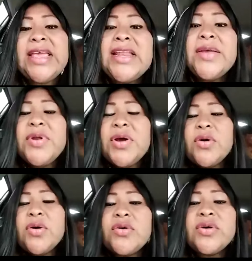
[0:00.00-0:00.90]

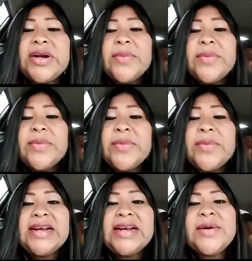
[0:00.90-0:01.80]
very
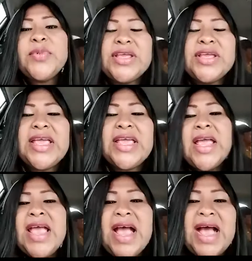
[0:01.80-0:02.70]
close link
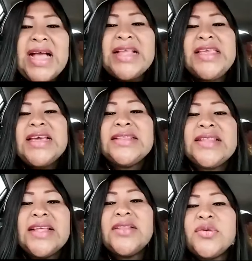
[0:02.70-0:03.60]
with our Mother
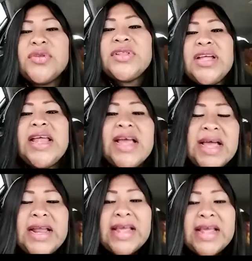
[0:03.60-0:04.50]
Earth and our
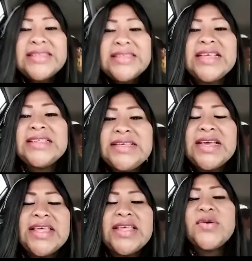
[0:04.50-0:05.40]
traditions, because in
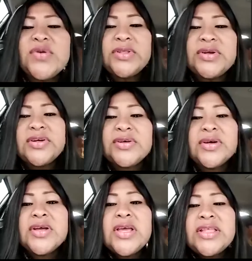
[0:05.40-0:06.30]
Mother Earth
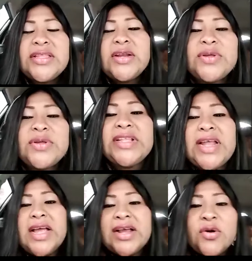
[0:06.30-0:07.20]
we have the
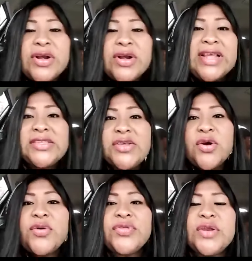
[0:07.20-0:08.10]
essence
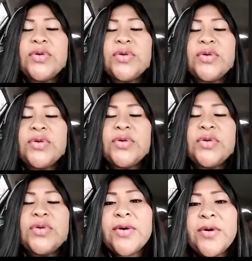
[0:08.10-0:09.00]
of
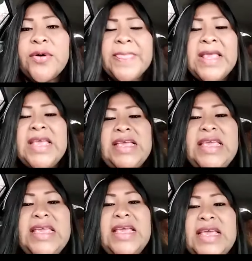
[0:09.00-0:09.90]
our true
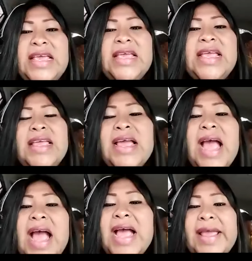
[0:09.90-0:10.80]
connection,
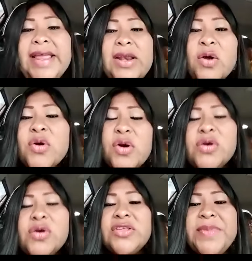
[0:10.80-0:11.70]
and it's the
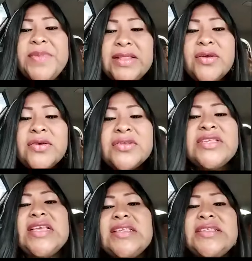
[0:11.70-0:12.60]
essence of our
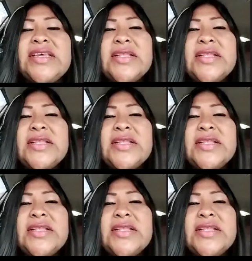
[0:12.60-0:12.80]
work.